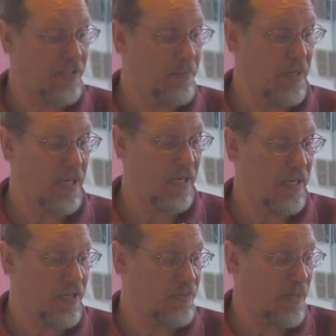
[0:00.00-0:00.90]
to me
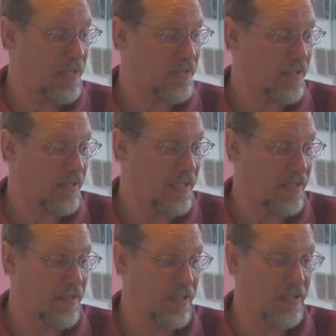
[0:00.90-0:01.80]
is basically
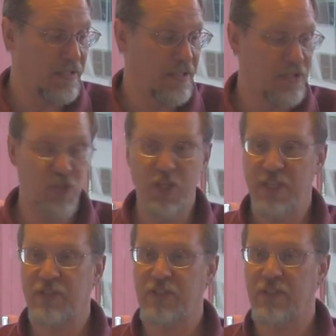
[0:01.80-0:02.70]
the
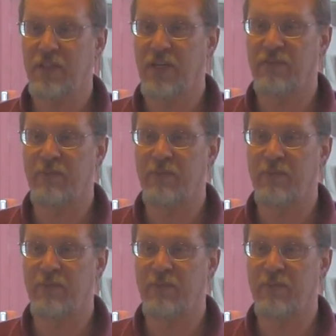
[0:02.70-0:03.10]
gist of